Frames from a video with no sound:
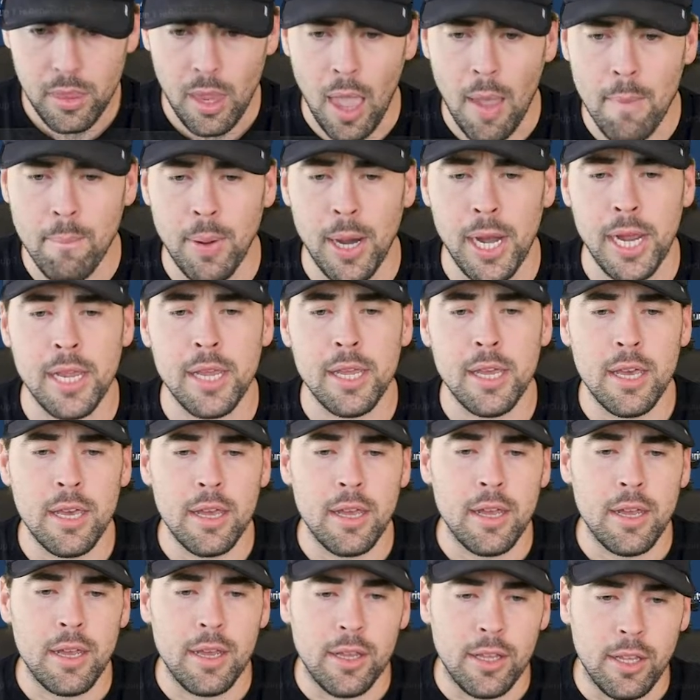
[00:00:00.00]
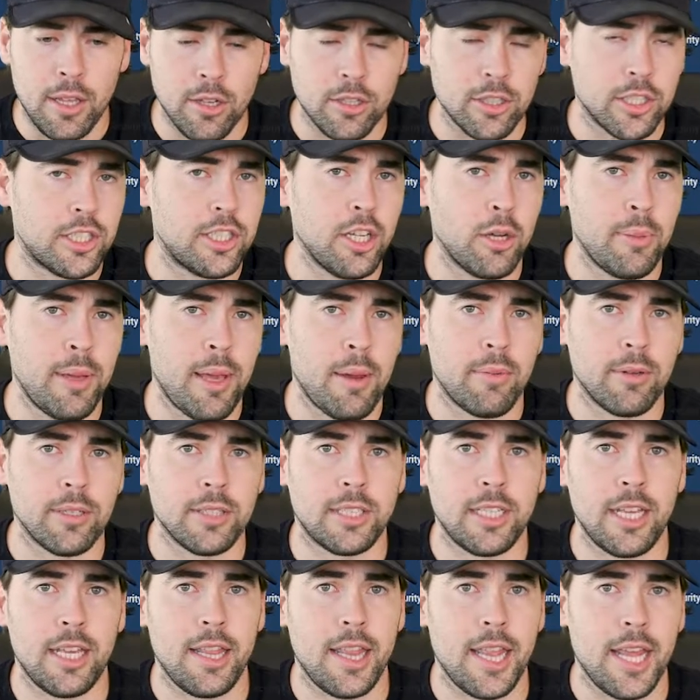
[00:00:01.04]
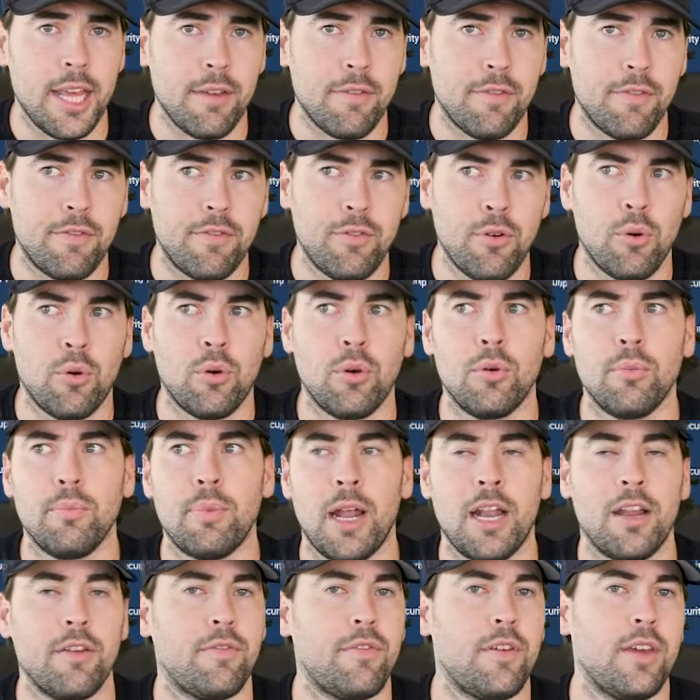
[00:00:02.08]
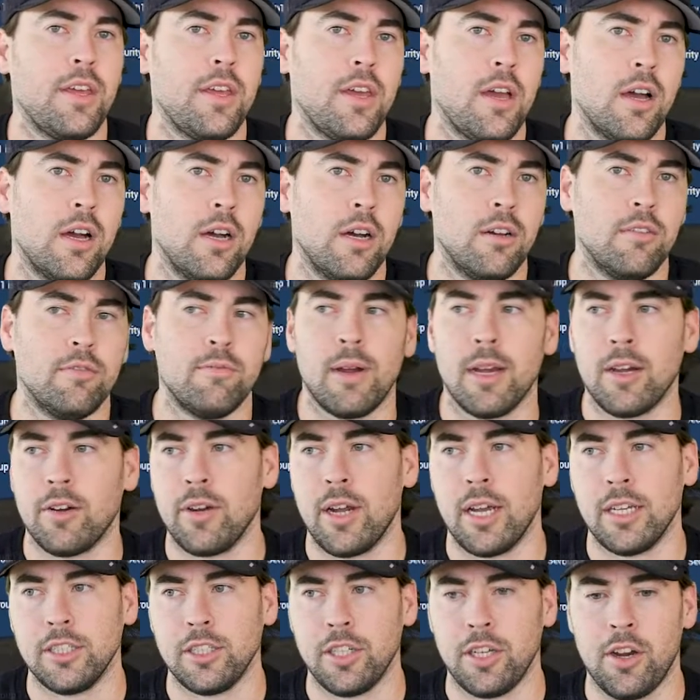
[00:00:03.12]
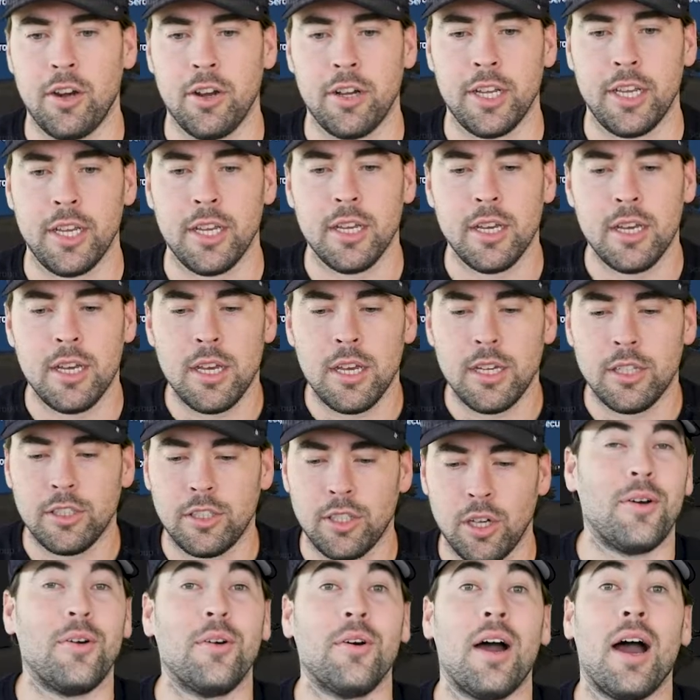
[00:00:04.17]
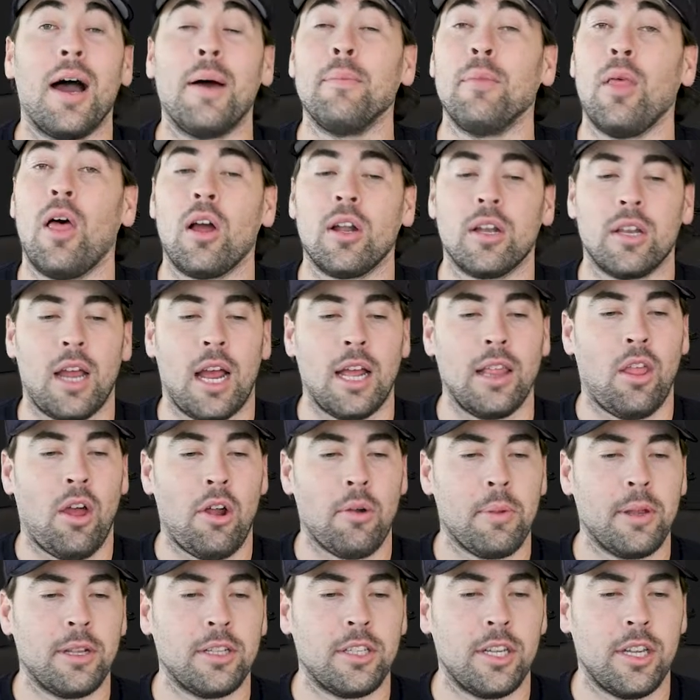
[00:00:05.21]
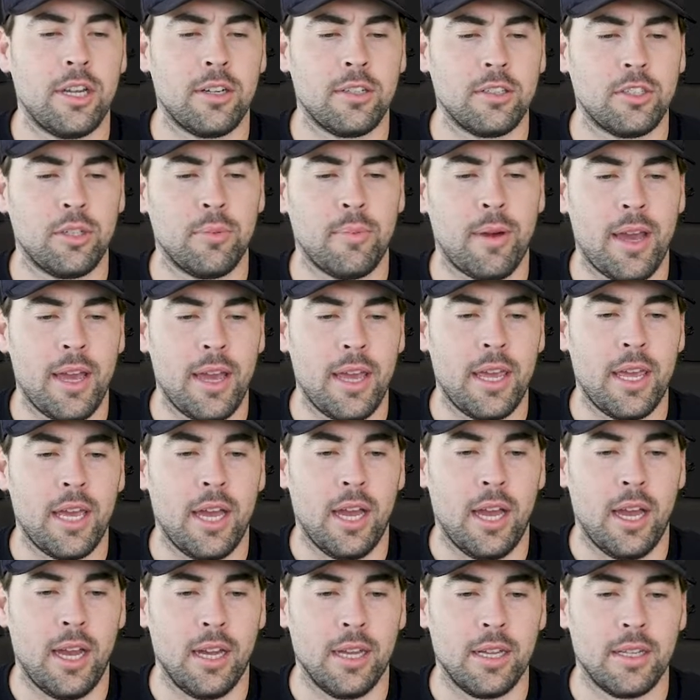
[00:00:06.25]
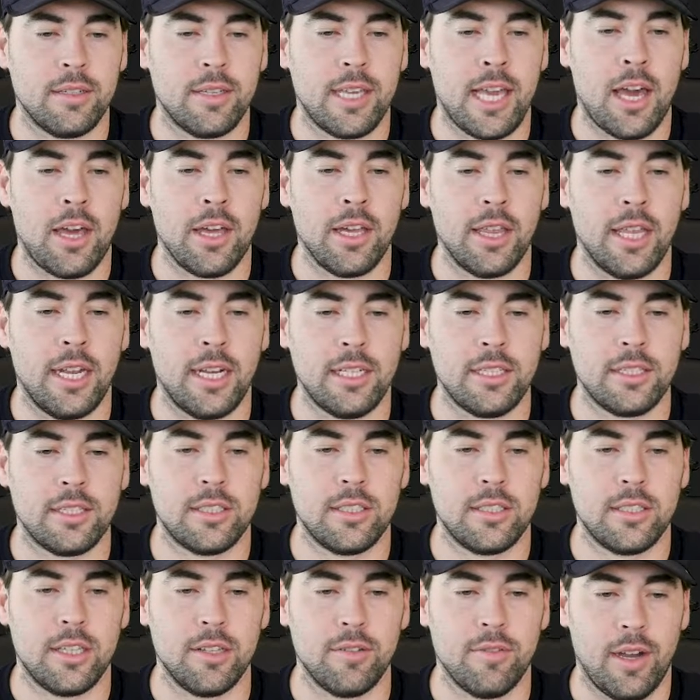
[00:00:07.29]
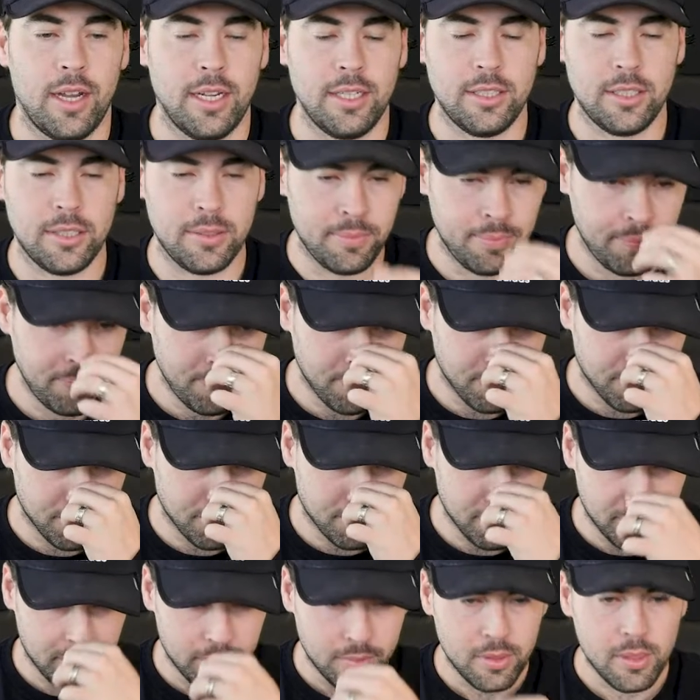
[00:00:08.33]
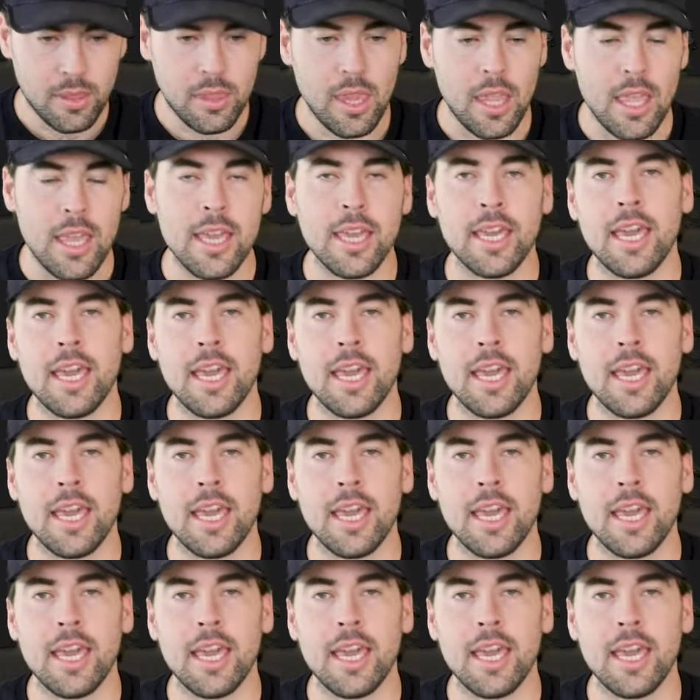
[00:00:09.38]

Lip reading: But you'll still be able to see the full benefit of MicroAI Security. So I logged in here to my Kali Linux device. And